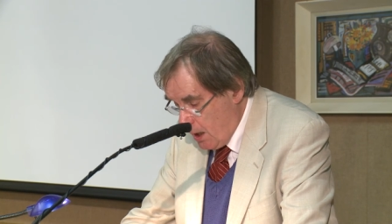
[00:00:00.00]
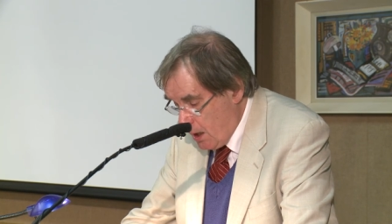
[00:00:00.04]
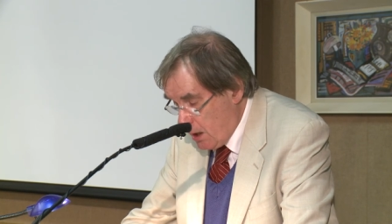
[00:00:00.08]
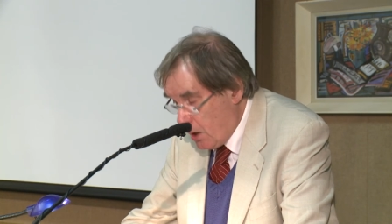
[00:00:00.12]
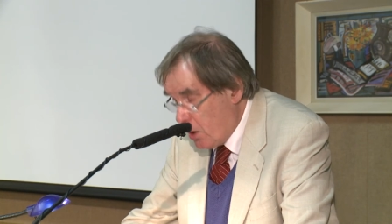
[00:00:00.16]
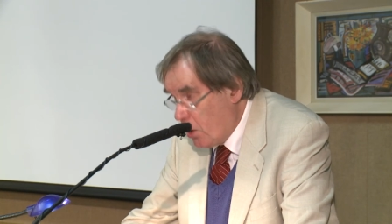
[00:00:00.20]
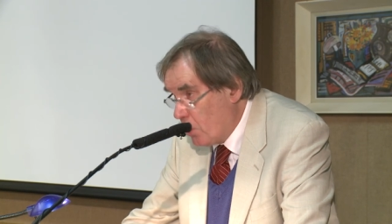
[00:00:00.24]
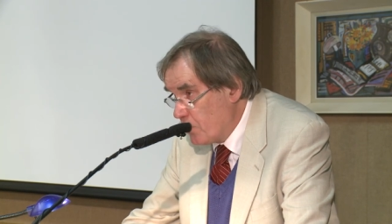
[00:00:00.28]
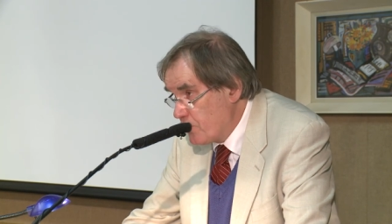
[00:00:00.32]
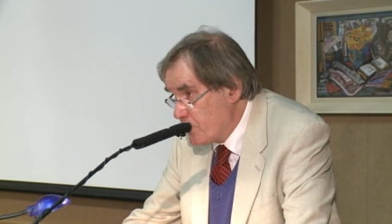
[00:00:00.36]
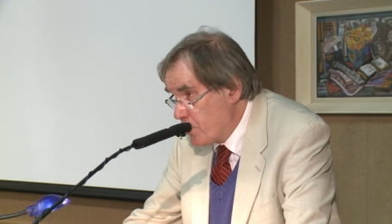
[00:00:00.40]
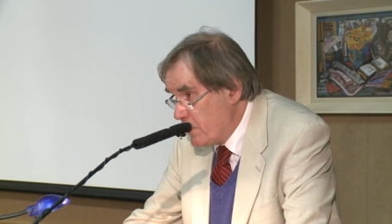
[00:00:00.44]

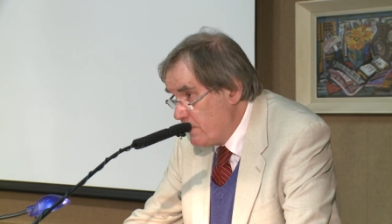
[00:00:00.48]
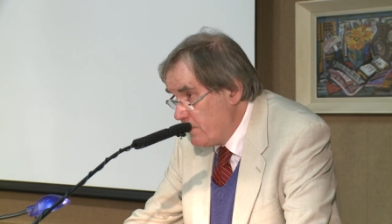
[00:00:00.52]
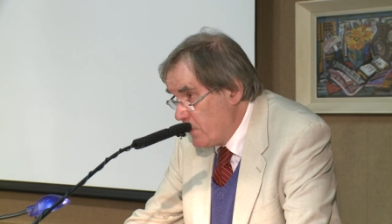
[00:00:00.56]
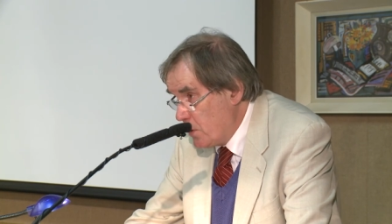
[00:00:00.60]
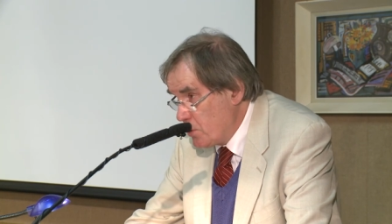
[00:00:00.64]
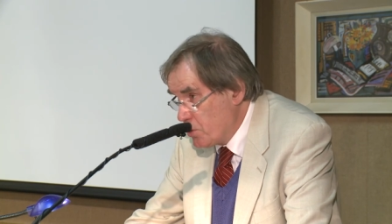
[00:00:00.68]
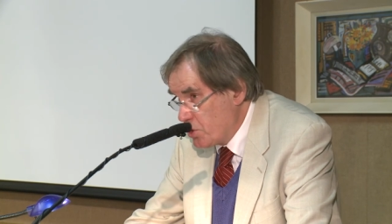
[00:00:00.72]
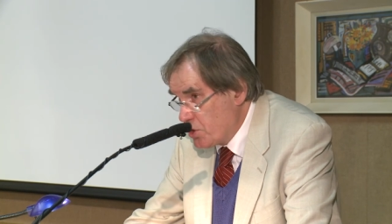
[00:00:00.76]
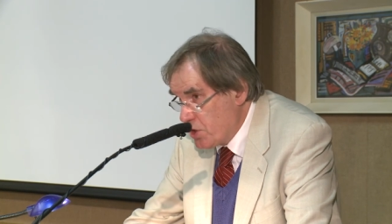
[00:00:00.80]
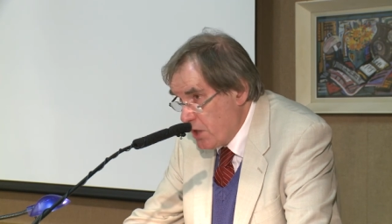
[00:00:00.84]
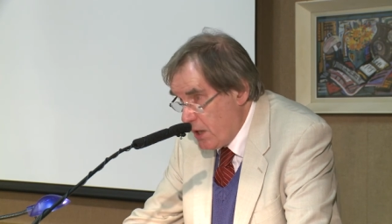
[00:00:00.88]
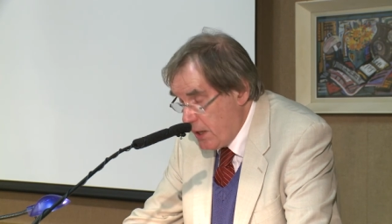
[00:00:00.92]
Uh, André
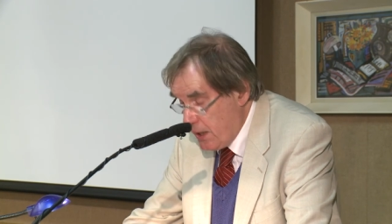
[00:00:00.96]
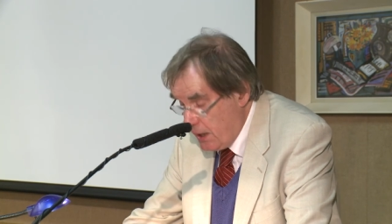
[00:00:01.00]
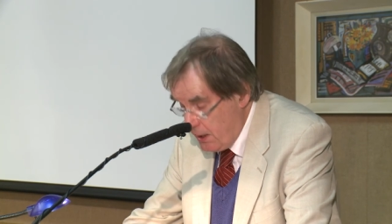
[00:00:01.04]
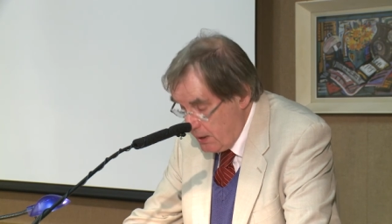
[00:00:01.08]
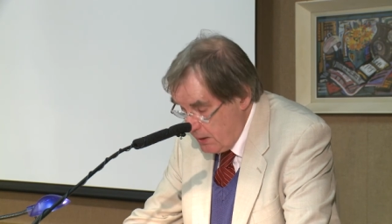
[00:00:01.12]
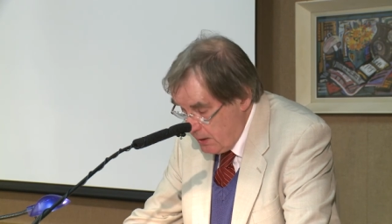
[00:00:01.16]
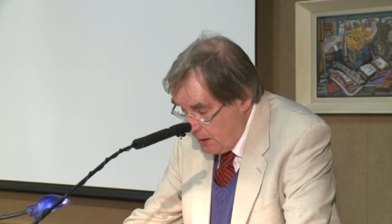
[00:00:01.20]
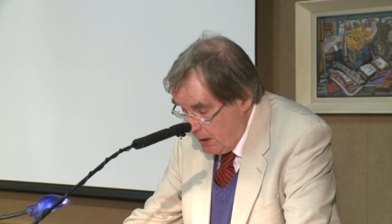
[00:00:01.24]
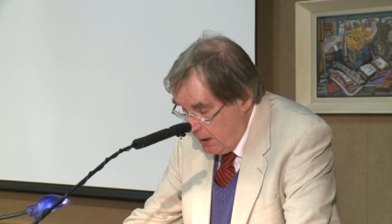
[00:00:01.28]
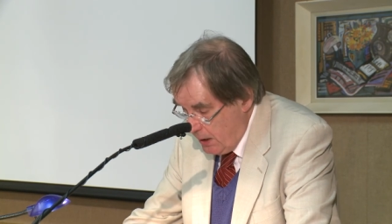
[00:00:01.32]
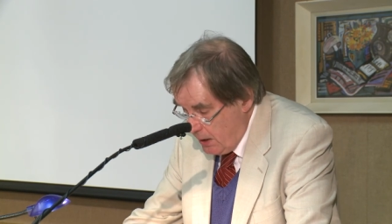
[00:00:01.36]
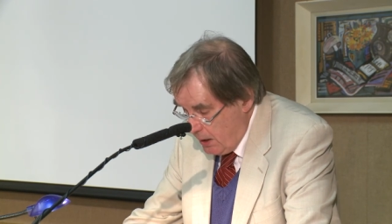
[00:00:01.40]
Vauchez
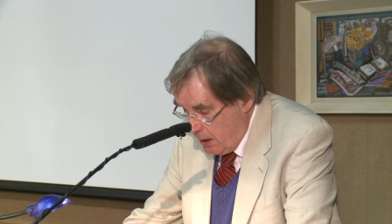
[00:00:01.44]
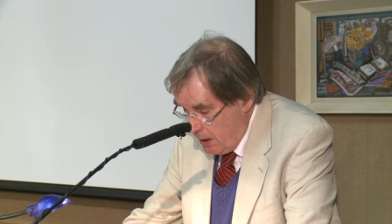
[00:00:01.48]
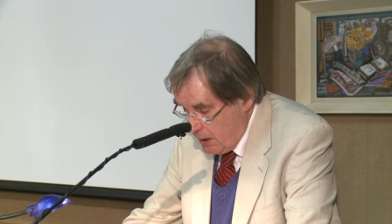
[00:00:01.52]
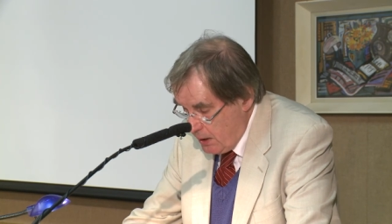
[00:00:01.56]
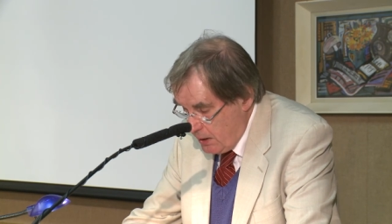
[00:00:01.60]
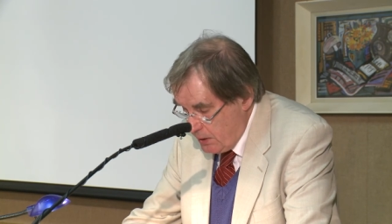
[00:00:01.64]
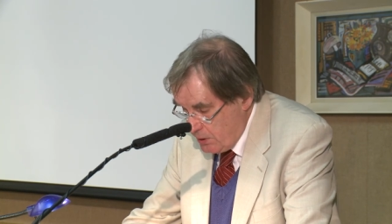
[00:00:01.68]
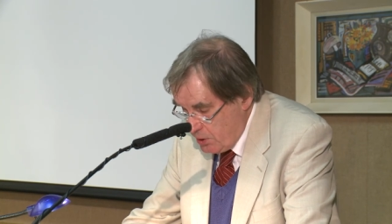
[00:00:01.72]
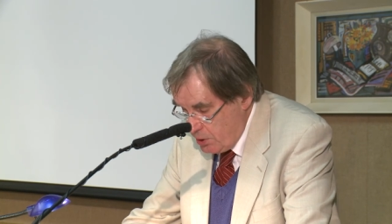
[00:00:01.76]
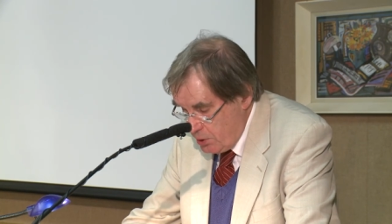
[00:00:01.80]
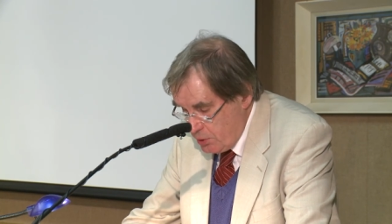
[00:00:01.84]
uh,